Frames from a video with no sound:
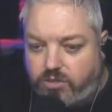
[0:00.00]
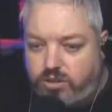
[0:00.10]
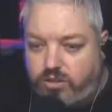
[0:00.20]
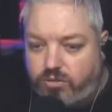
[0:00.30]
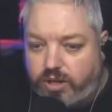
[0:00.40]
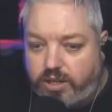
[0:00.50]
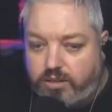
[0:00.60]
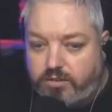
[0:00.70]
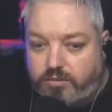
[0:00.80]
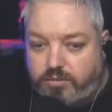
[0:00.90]
to the right,
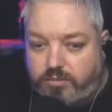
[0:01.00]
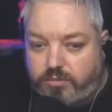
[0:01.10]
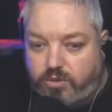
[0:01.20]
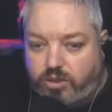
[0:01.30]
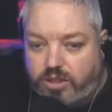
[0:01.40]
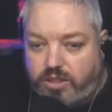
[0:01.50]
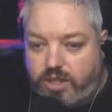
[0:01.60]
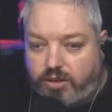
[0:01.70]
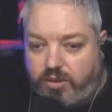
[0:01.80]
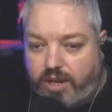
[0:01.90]
goes into
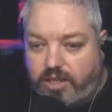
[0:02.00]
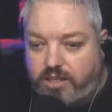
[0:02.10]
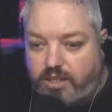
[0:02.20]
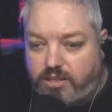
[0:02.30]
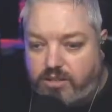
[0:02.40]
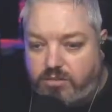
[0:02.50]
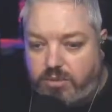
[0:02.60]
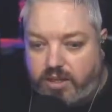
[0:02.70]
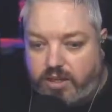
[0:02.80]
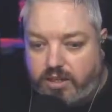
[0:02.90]
that racking system,
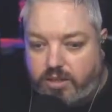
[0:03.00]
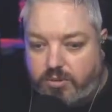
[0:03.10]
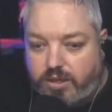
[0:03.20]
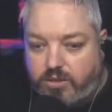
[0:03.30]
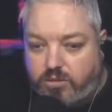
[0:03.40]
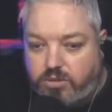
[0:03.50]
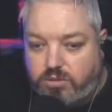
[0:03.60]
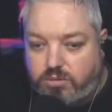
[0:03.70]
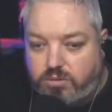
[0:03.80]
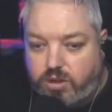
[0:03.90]
and away it goes. There's a